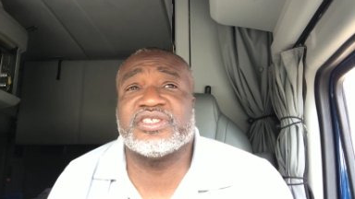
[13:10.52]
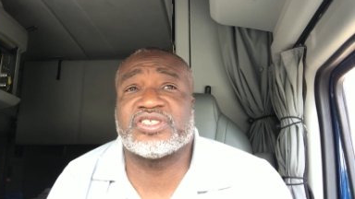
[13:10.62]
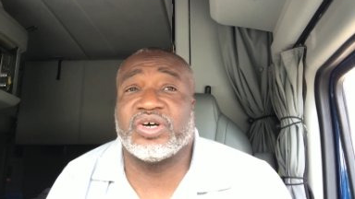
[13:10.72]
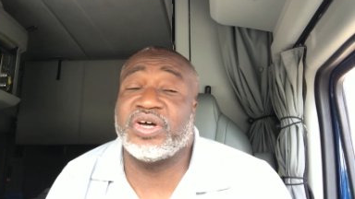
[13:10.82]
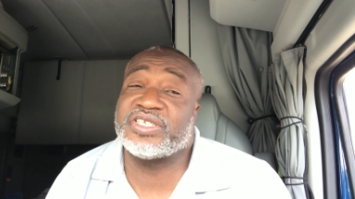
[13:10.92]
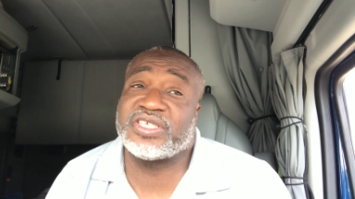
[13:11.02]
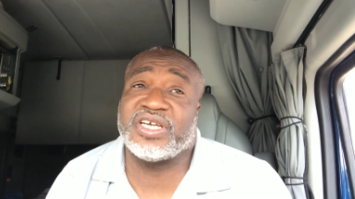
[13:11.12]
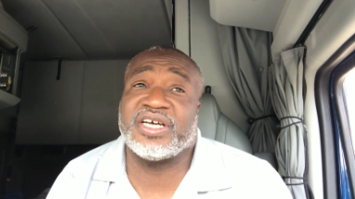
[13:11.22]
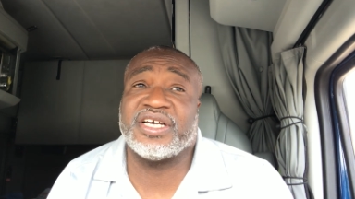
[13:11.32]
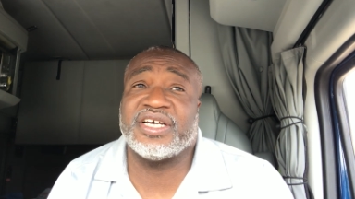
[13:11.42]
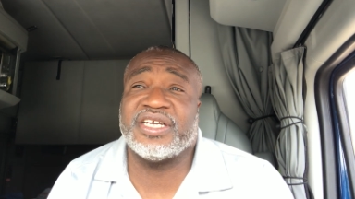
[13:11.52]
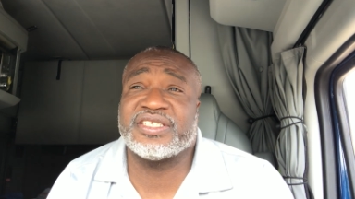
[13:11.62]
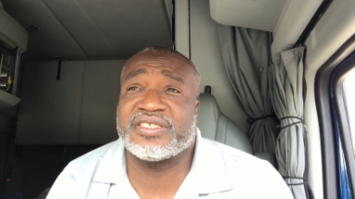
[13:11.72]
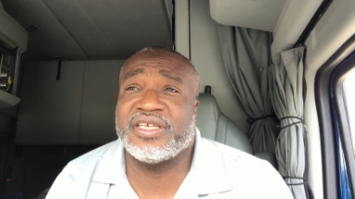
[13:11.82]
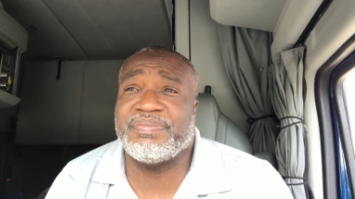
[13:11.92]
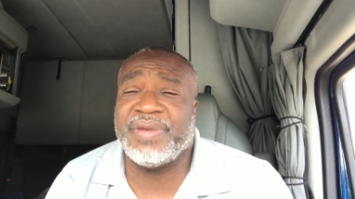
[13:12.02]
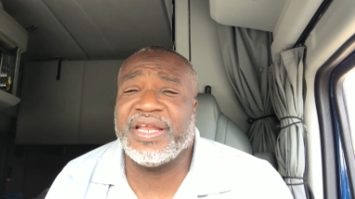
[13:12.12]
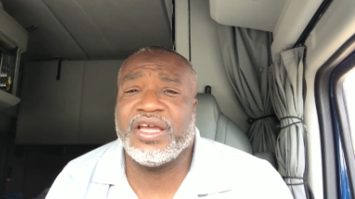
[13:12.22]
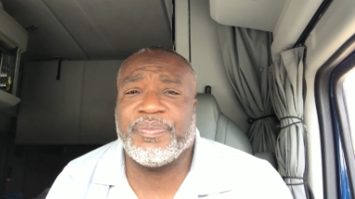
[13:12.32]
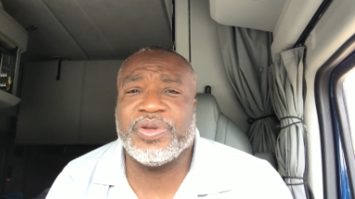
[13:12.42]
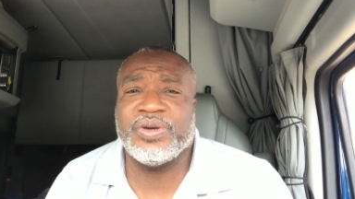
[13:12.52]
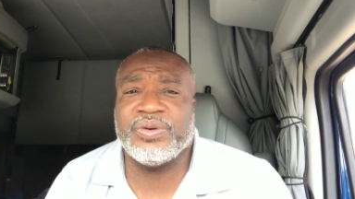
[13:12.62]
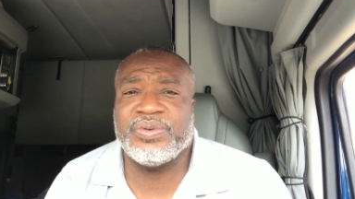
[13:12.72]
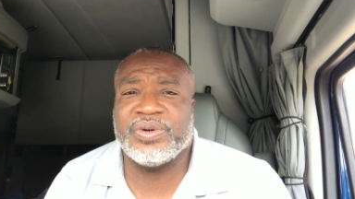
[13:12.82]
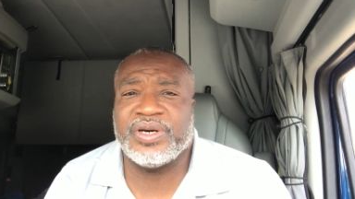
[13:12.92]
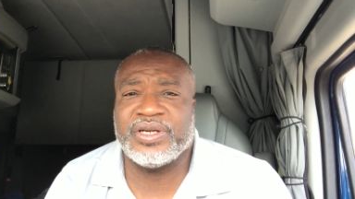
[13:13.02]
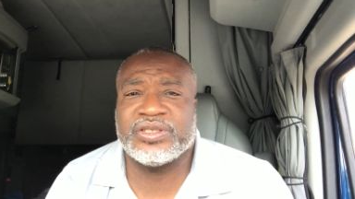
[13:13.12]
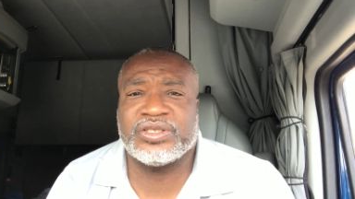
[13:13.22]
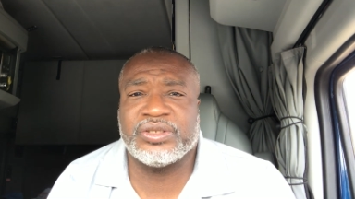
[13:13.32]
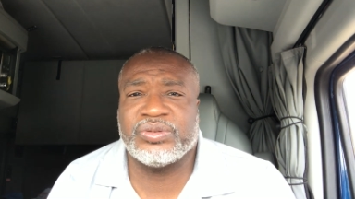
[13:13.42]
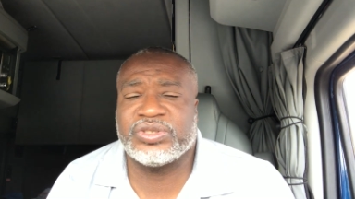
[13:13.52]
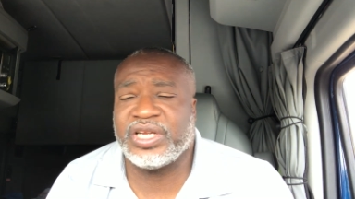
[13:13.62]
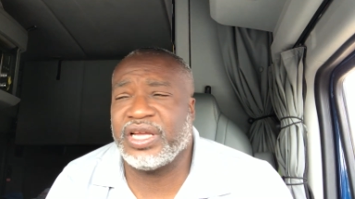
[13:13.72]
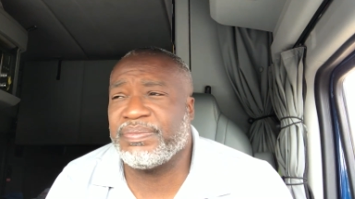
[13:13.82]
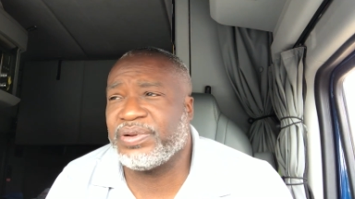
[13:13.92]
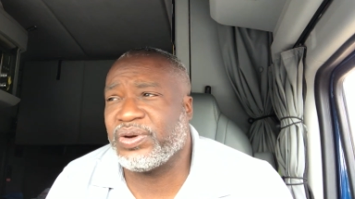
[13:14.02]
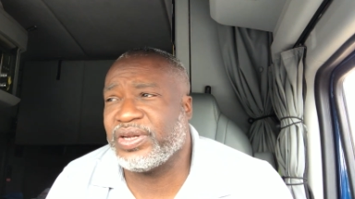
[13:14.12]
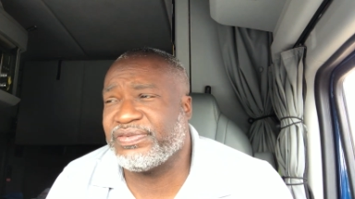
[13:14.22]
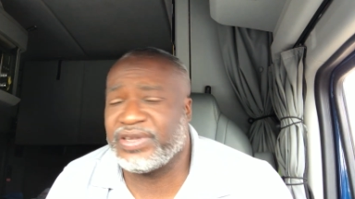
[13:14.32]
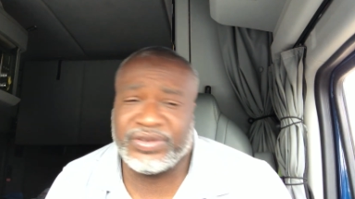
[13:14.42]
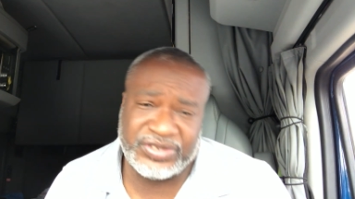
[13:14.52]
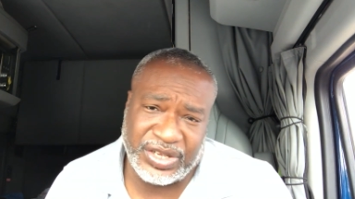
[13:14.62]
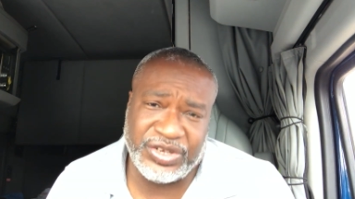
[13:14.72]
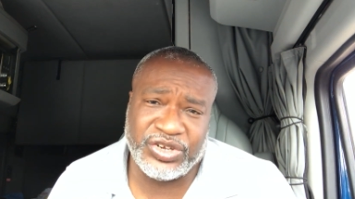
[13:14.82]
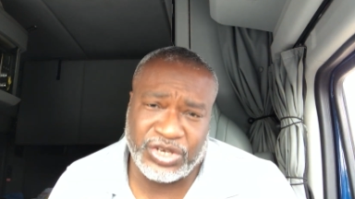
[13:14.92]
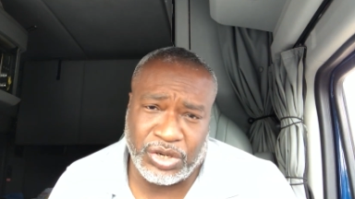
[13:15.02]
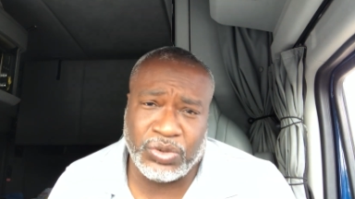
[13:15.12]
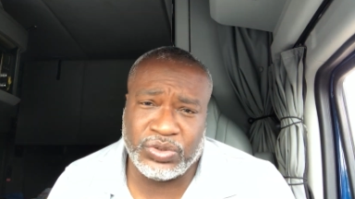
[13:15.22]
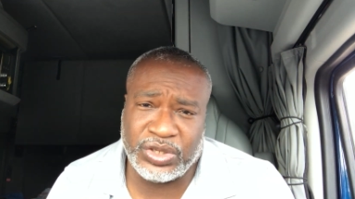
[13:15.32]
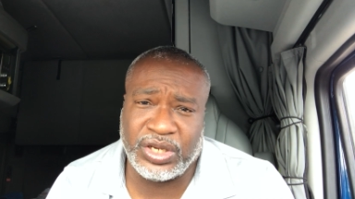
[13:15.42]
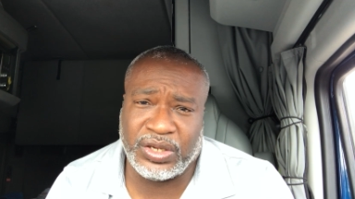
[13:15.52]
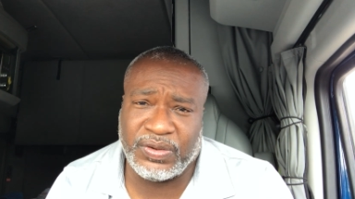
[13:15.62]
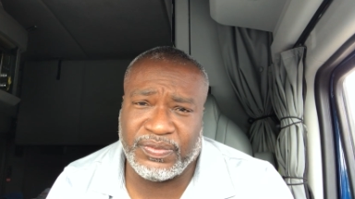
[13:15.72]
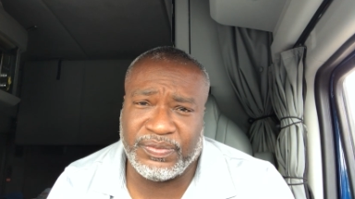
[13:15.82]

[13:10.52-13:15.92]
So it might help you to stay employed. That's your goal, you know.